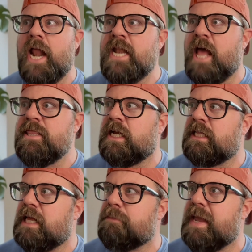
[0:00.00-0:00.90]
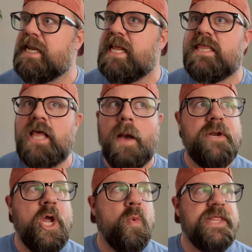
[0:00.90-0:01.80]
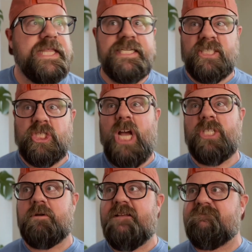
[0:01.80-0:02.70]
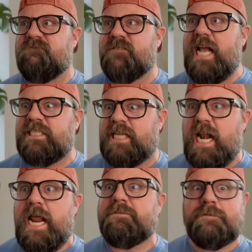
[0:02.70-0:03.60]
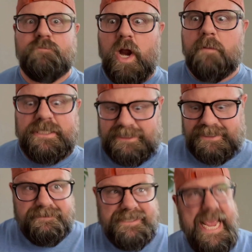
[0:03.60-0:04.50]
another clickbaity thumbnail with an exaggerated face and an empty promise?